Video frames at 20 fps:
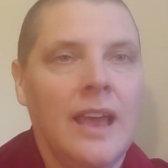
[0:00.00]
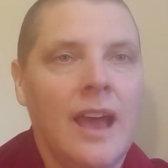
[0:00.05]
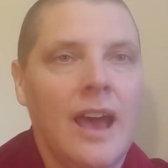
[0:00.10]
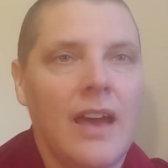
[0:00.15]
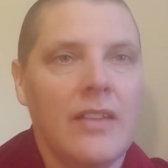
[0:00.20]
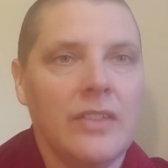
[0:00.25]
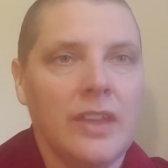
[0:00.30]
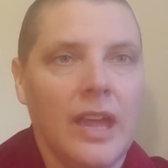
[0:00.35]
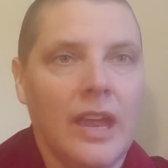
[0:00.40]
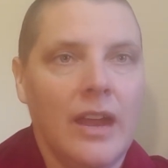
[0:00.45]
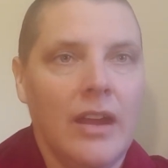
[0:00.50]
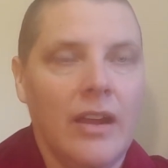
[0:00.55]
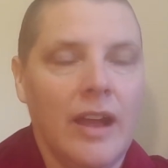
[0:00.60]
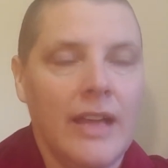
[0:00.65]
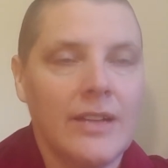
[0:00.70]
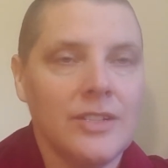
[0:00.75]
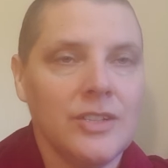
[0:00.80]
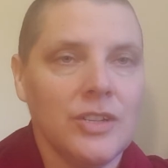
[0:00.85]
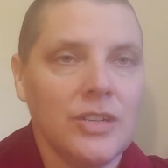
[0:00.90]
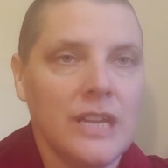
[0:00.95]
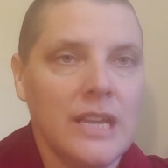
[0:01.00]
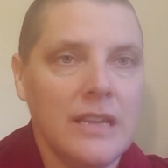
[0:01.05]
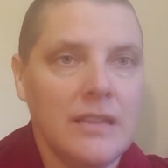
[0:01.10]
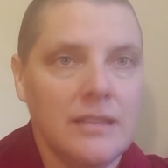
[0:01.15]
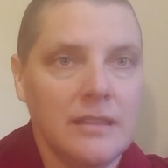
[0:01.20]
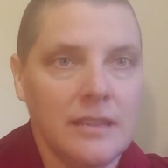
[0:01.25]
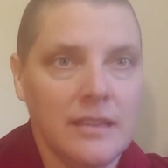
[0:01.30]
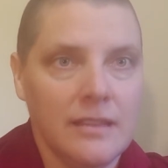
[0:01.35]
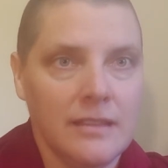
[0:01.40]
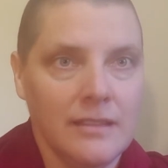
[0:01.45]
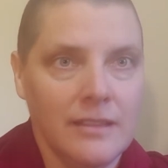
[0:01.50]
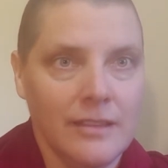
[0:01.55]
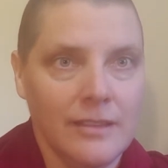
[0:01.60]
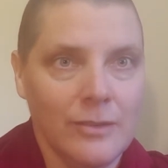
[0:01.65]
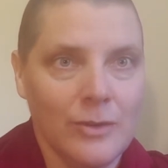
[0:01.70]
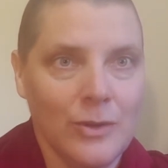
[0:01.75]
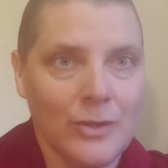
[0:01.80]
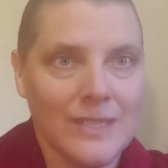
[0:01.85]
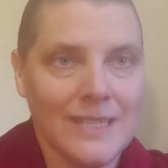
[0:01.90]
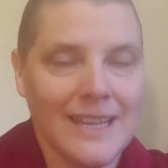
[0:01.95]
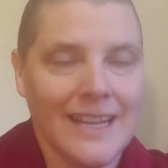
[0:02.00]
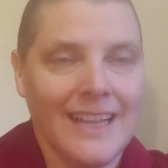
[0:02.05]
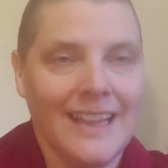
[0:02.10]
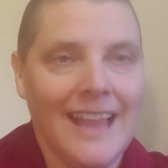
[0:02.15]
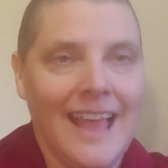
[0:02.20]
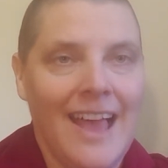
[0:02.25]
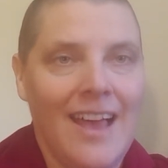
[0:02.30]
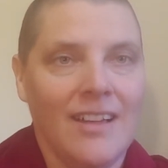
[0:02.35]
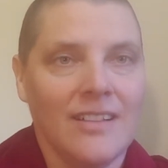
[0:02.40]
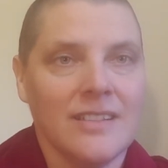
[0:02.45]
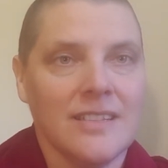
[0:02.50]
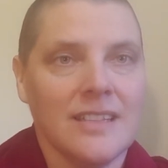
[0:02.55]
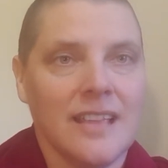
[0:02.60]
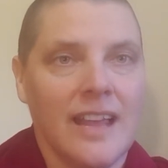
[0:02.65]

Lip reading: are there underneath the thoughts and clouds